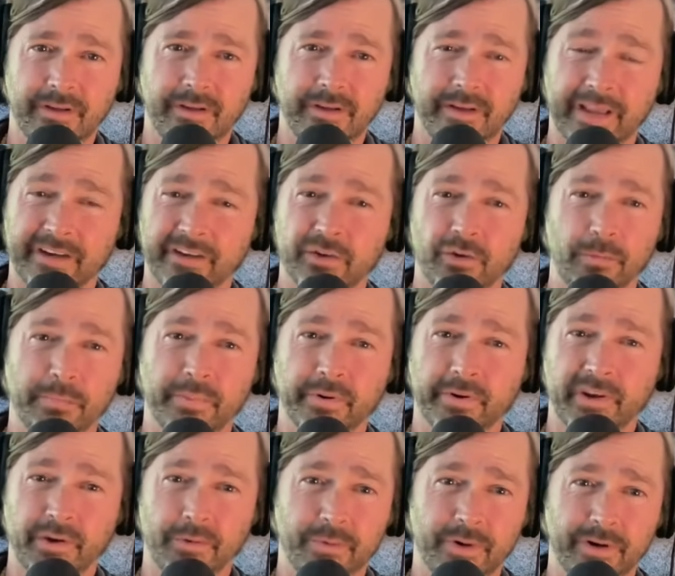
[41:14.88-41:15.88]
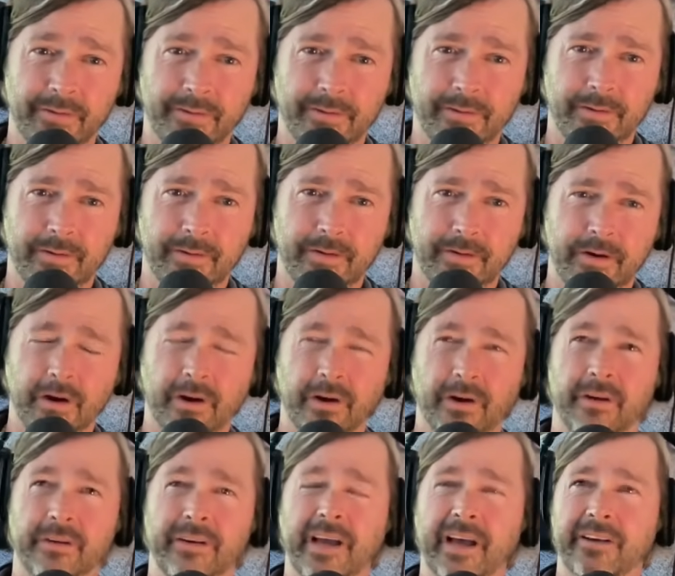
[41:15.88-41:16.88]
at Cooper Hewitt,
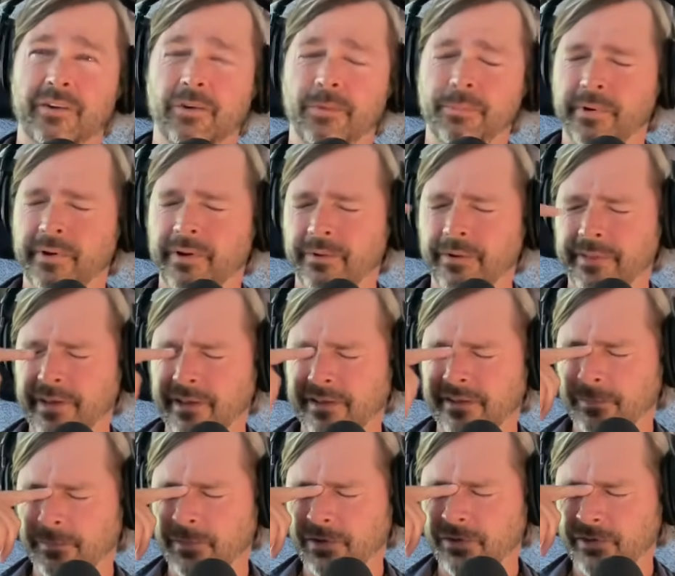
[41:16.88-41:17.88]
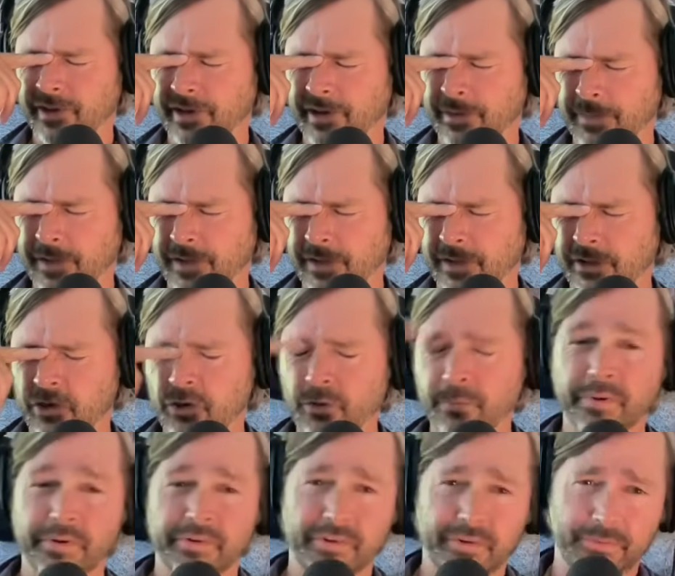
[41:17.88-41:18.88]
or not Cooper Hewitt, that's a museum,
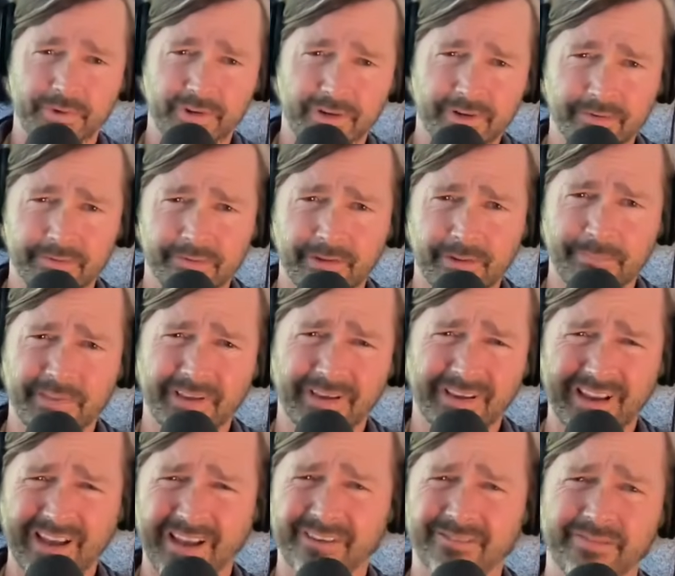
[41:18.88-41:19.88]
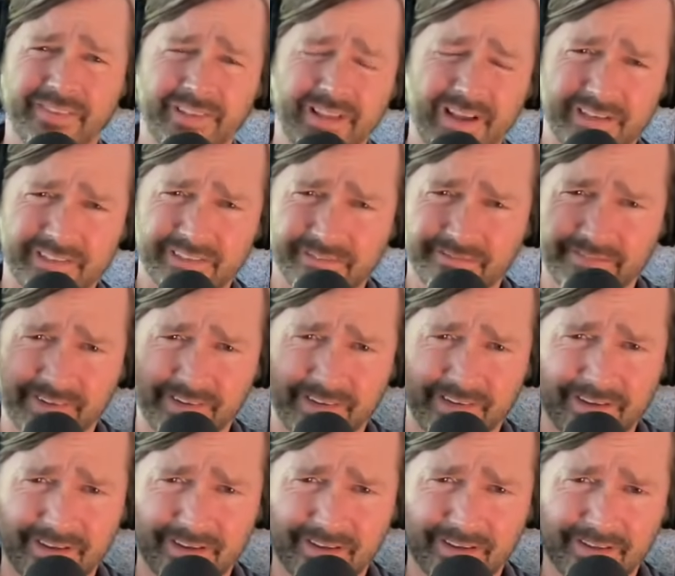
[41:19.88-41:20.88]
Cooper Union or something. He had
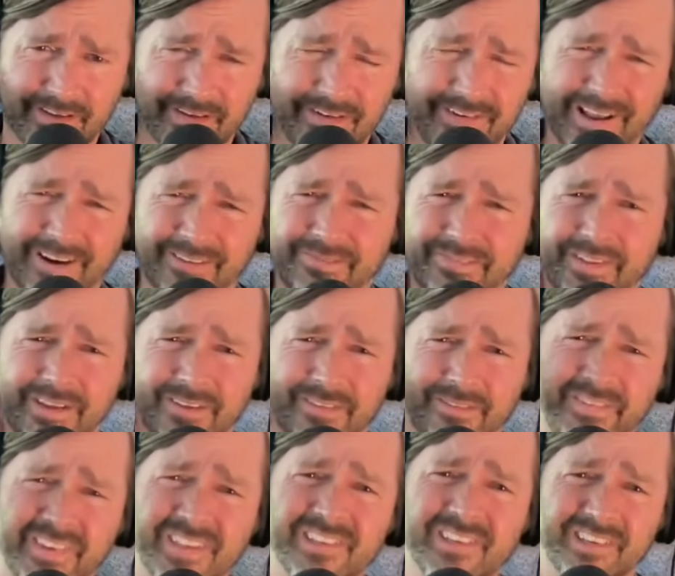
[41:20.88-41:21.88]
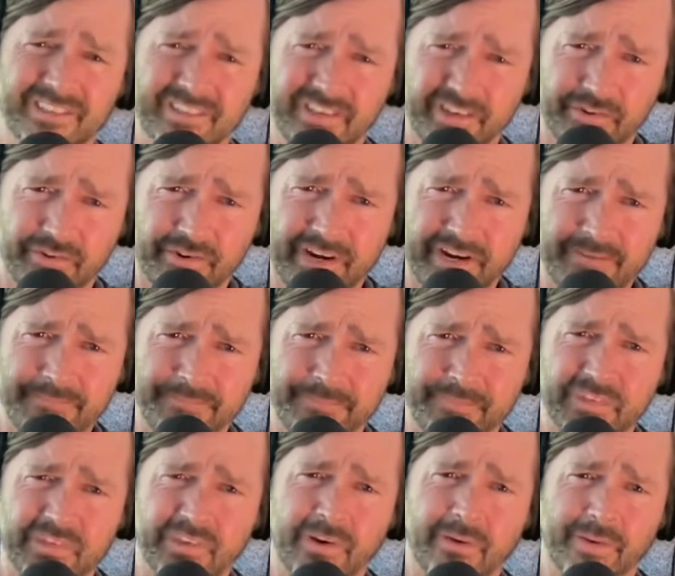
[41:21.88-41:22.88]
a physics degree.
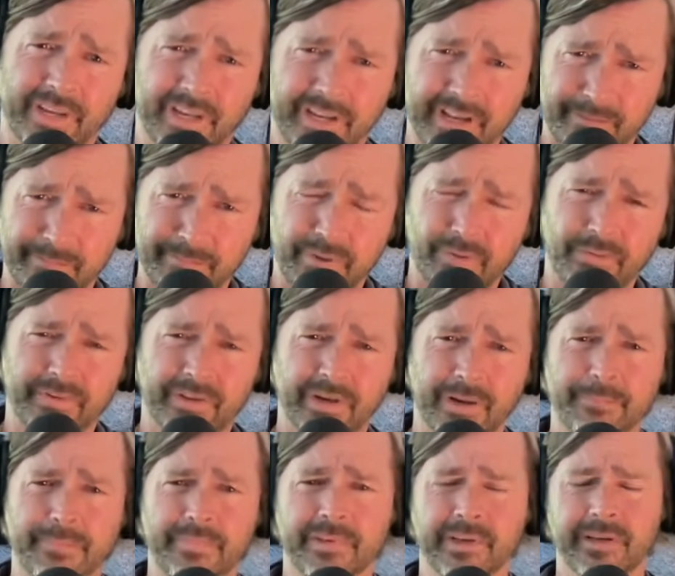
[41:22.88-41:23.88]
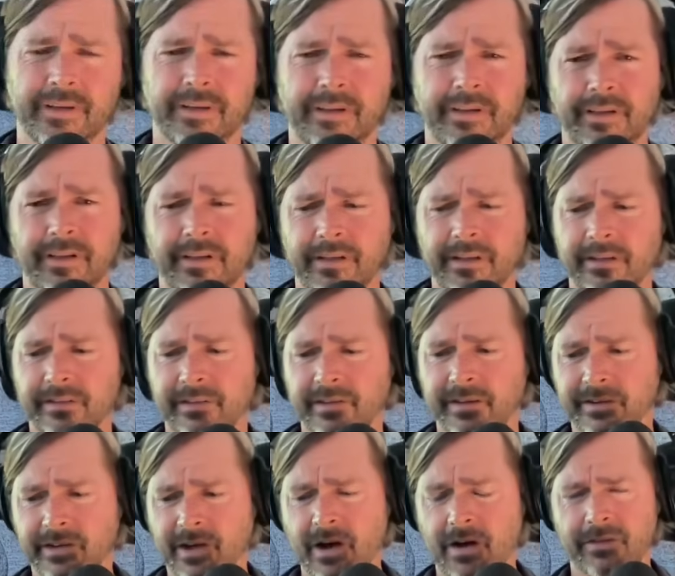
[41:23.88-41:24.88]
So he got pulled up to
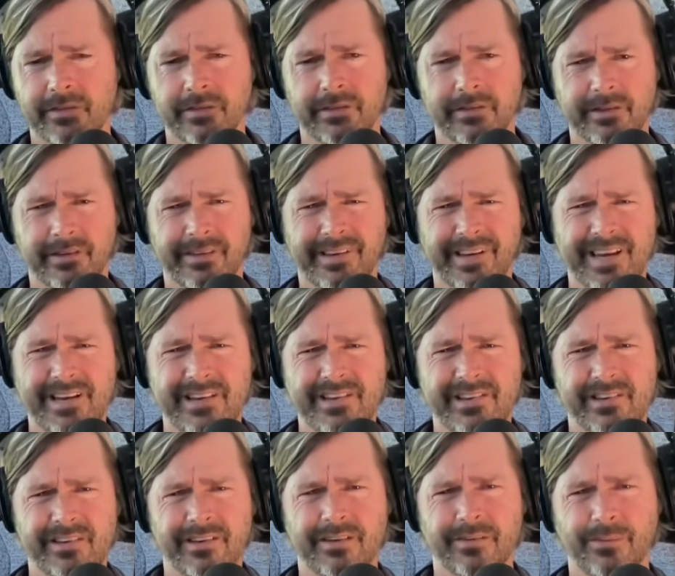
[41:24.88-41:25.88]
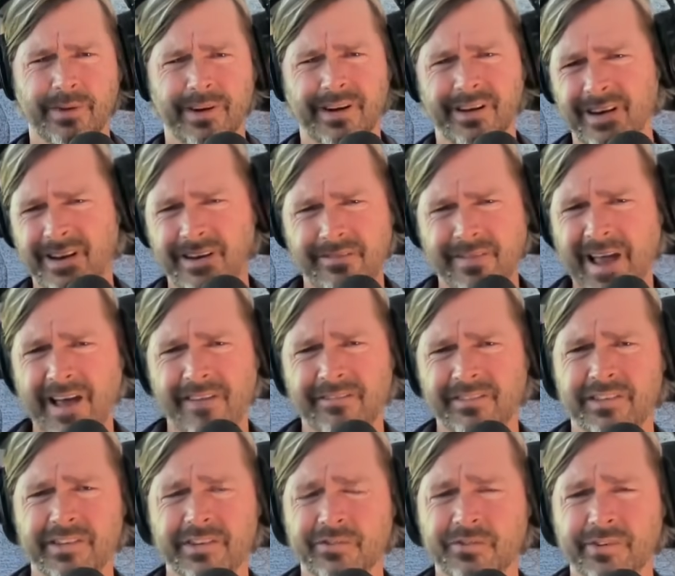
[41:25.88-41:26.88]
Dalton to teach when he didn't even have
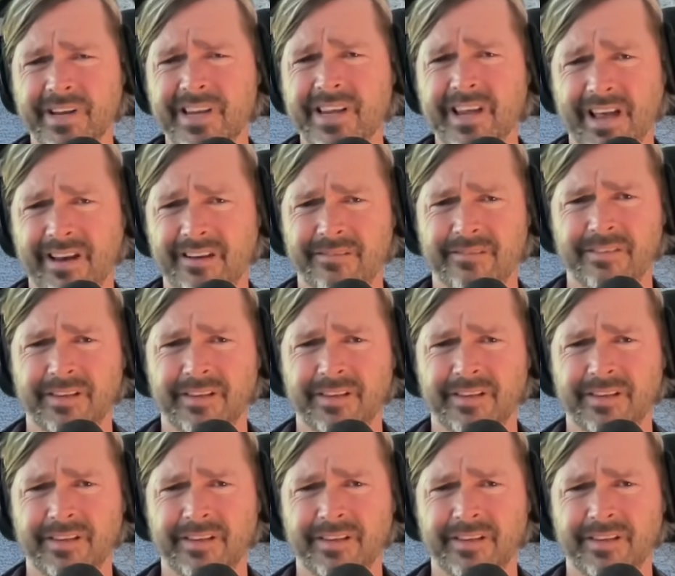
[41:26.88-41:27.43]
his degree yet.